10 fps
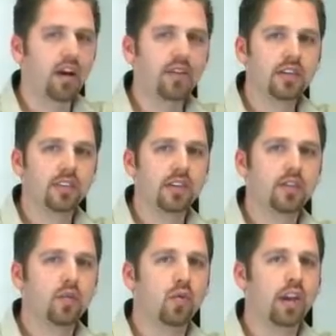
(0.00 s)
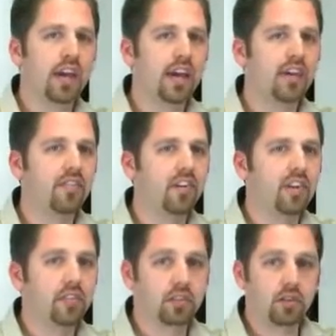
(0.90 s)
Obviously, you don't want to have
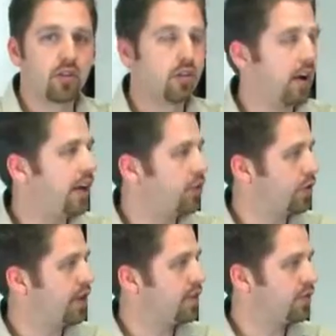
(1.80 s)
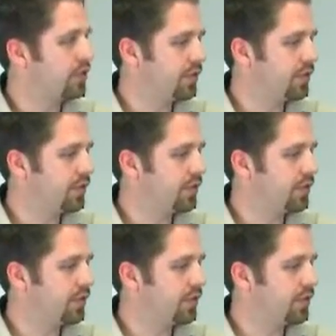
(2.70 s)
slow file transfers.